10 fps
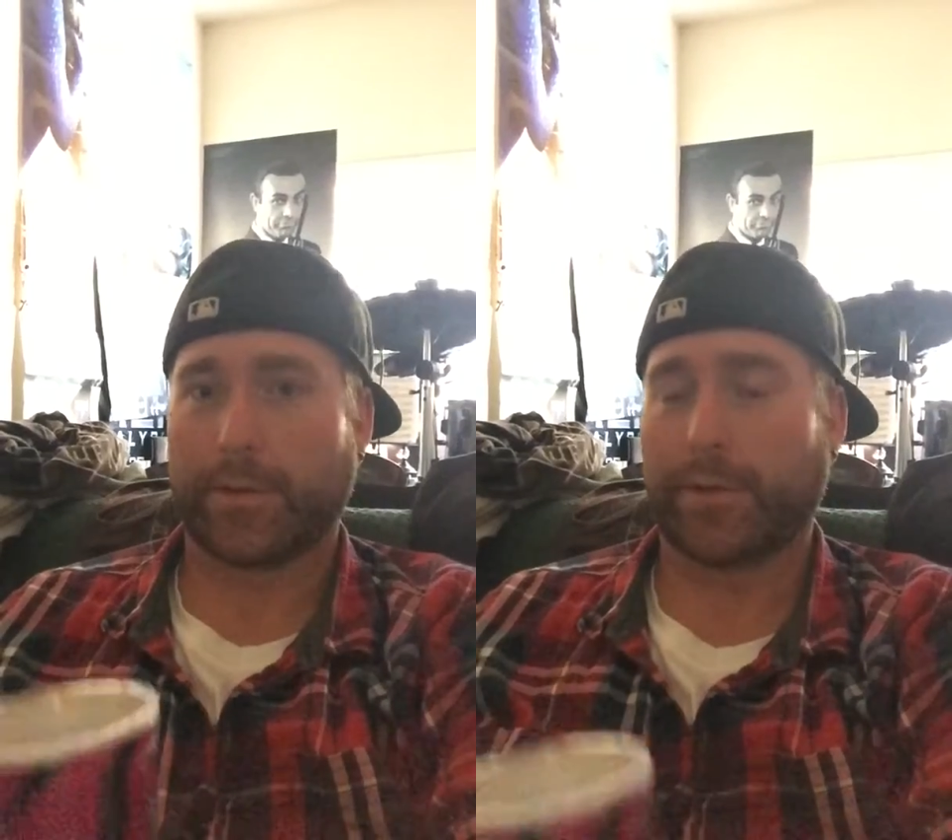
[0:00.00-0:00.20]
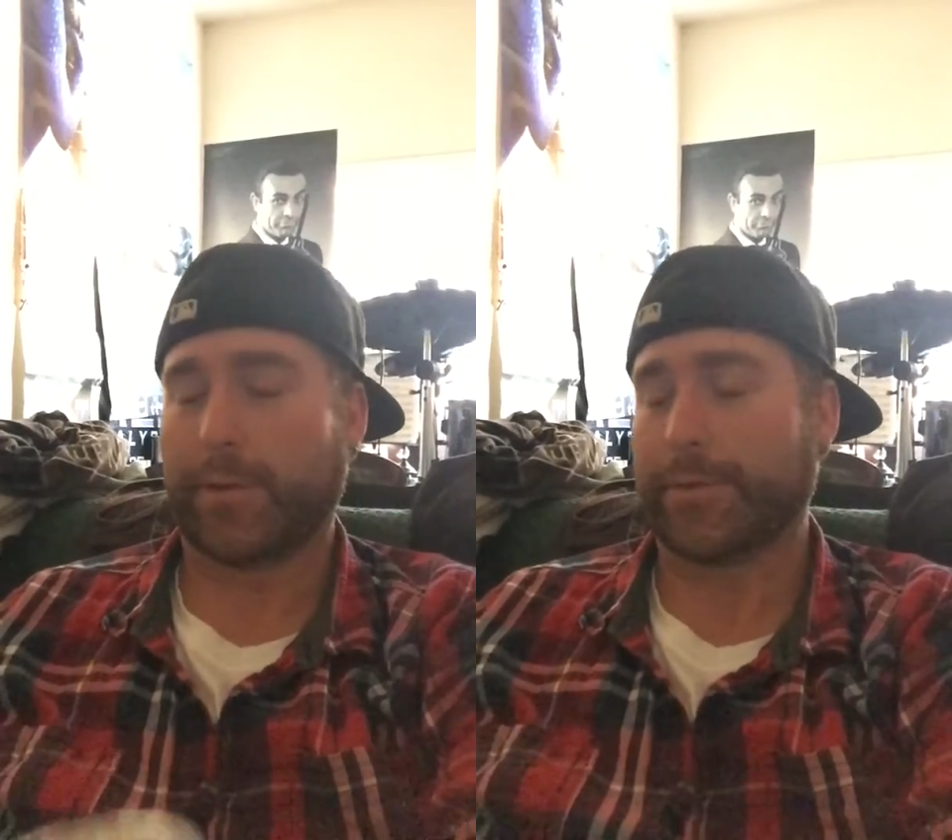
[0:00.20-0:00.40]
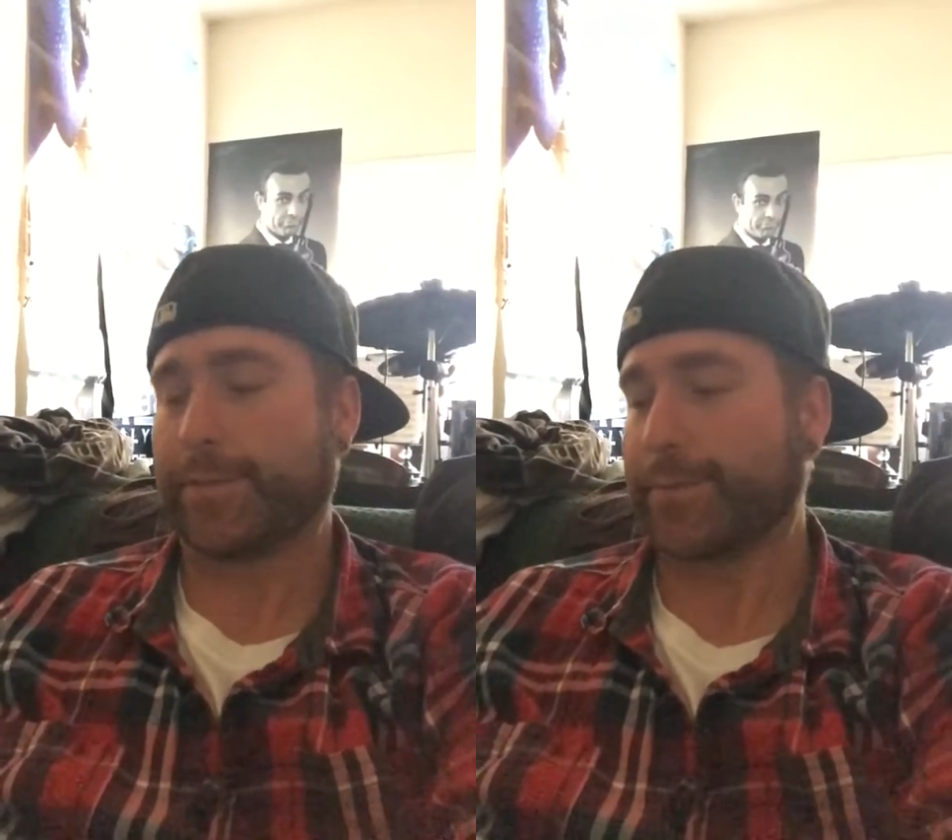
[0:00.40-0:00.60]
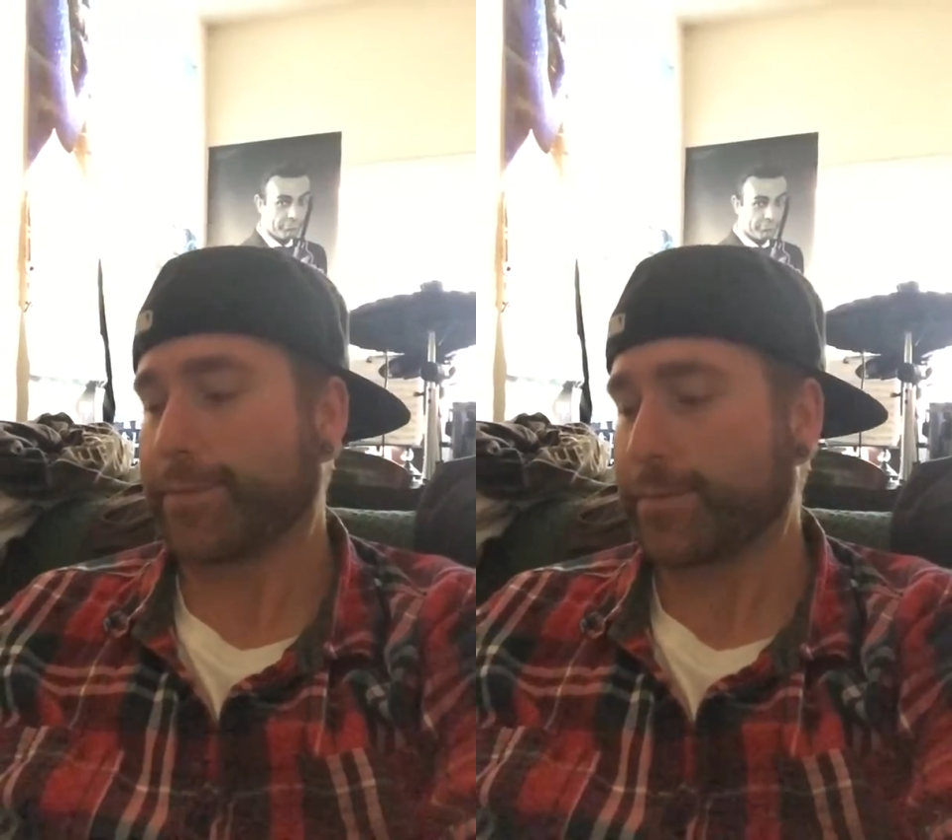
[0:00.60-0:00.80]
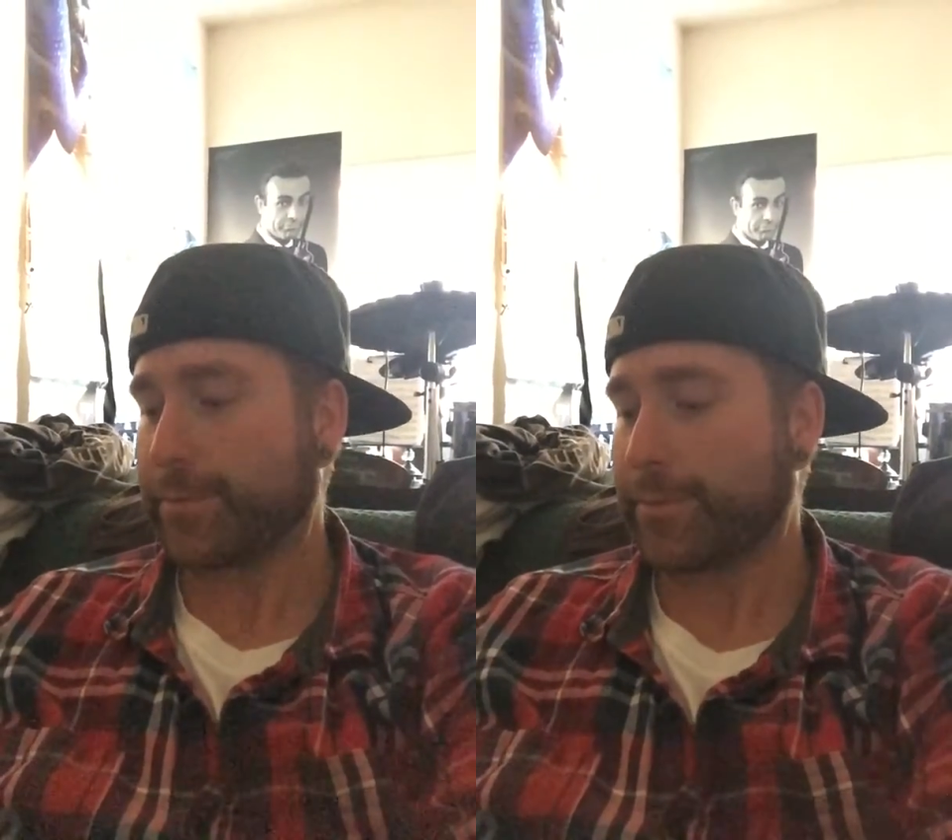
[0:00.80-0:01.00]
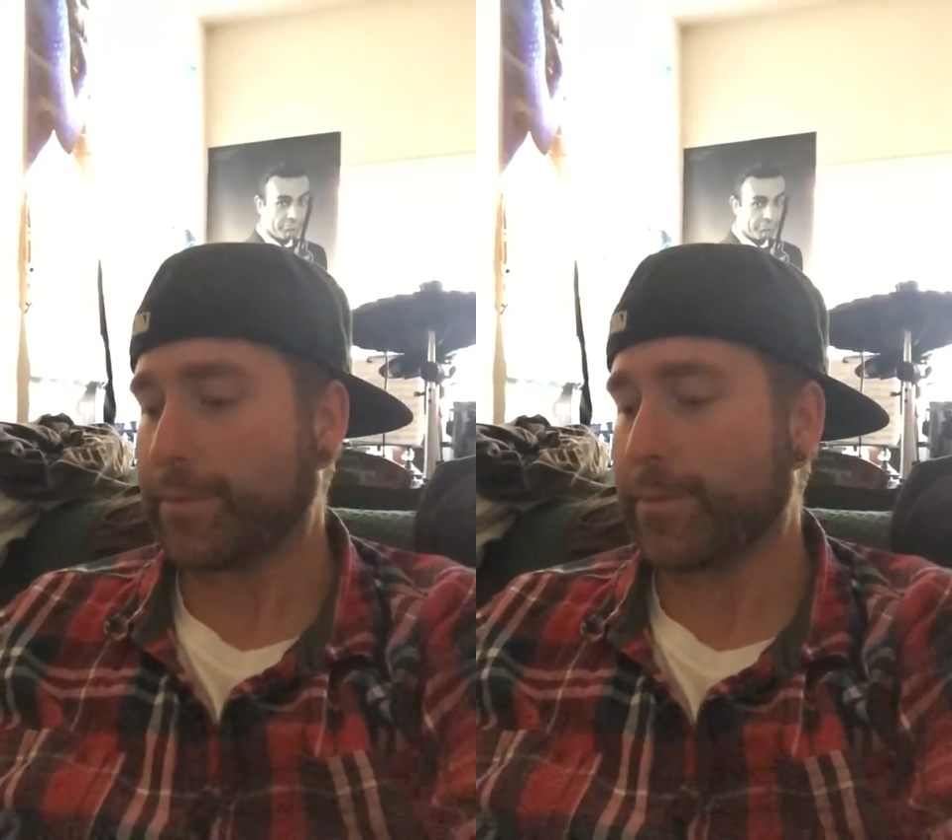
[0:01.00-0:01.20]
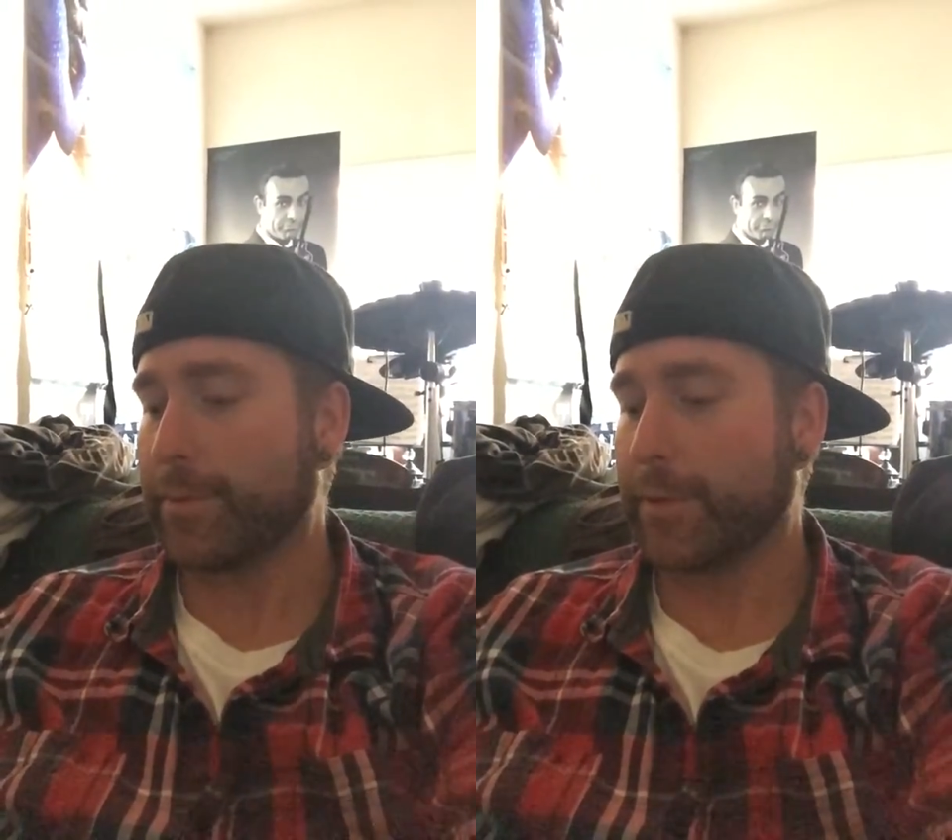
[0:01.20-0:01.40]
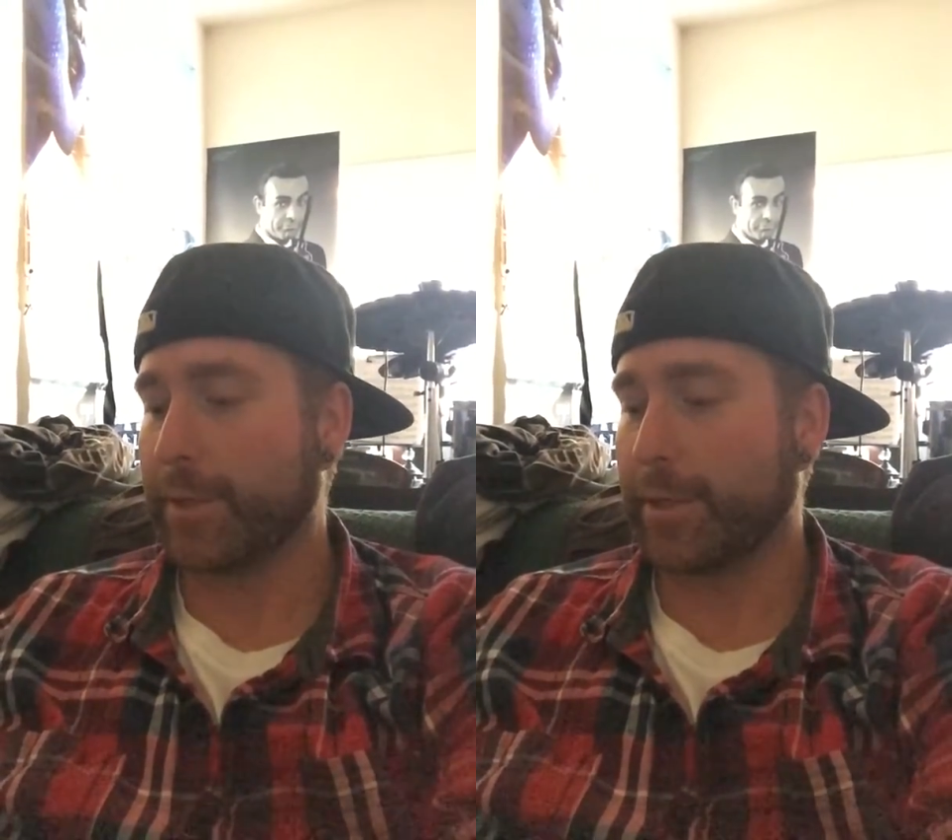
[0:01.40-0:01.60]
you
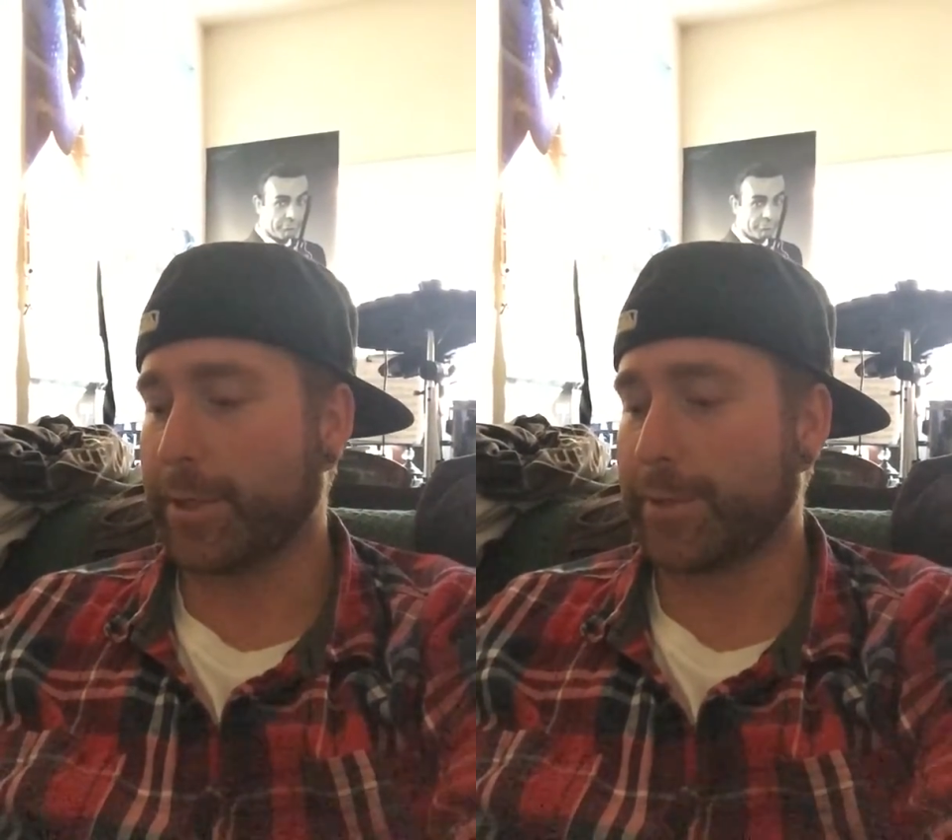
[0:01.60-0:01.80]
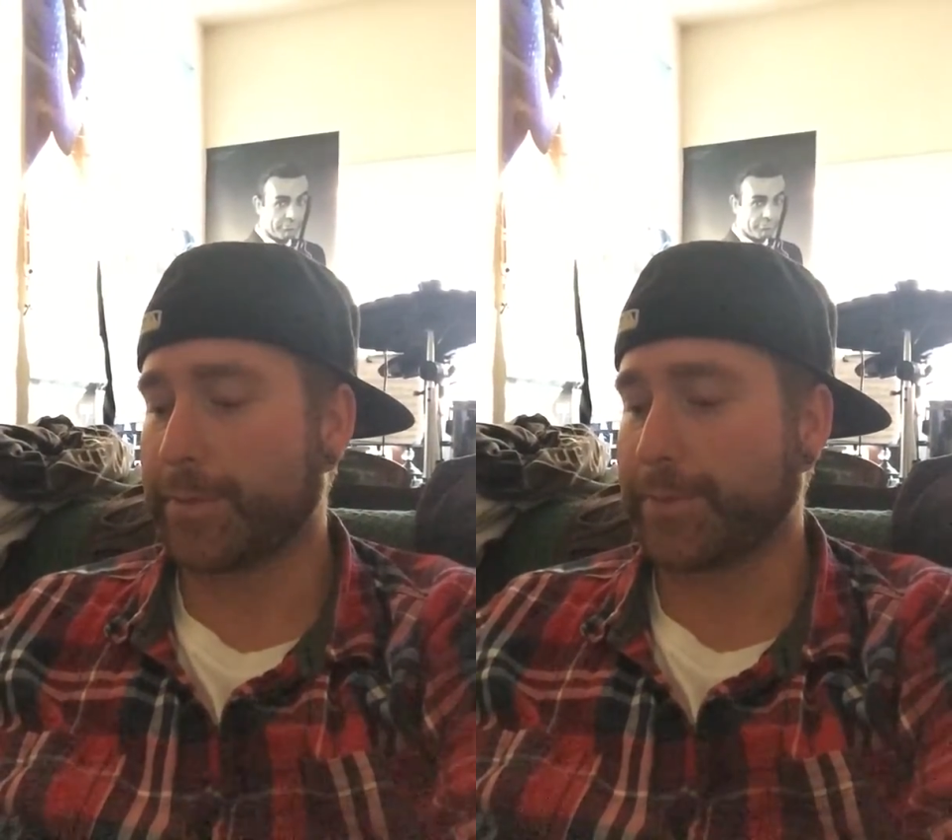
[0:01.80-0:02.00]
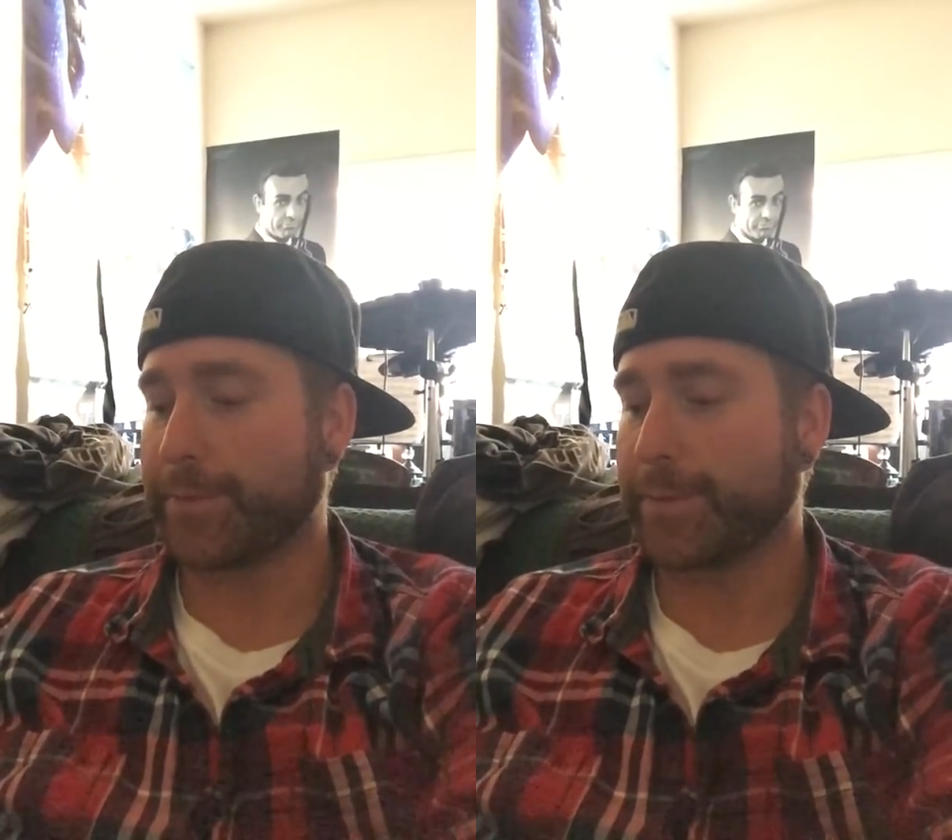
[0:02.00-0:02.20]
know.